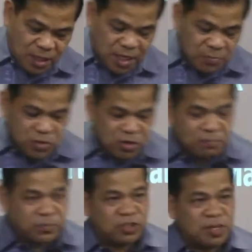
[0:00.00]
In the book
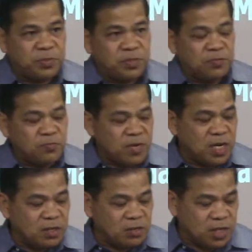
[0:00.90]
of chapter 1
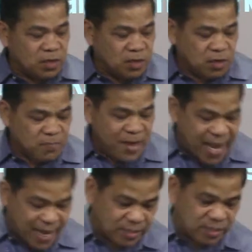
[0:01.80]
of
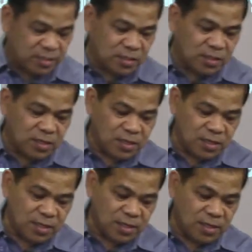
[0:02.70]
Acts,
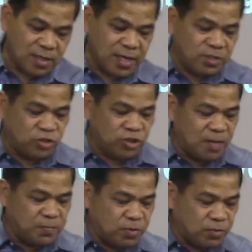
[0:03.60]
let's
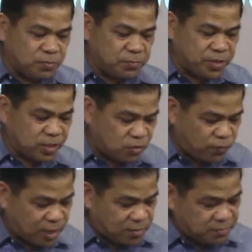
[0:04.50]
jump to verse
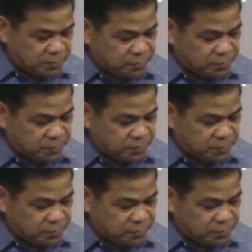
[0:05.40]
12.